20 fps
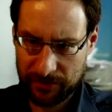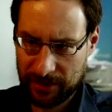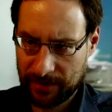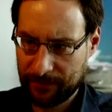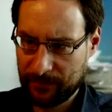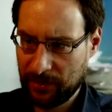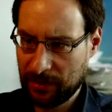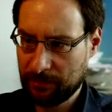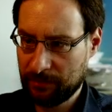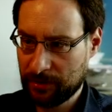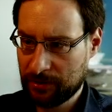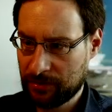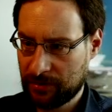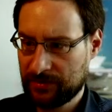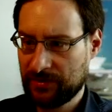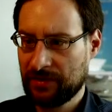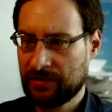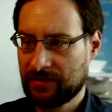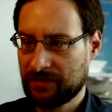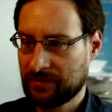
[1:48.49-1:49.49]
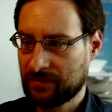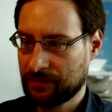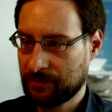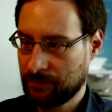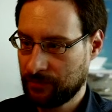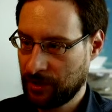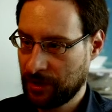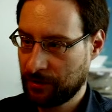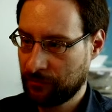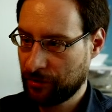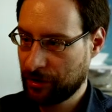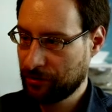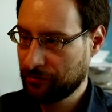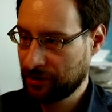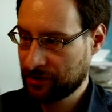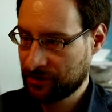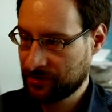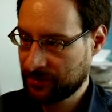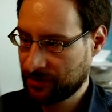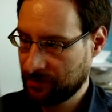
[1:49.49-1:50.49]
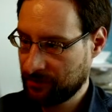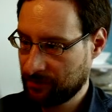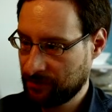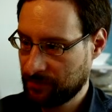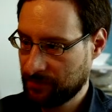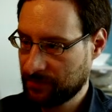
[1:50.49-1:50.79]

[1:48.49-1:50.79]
update because it's regressions and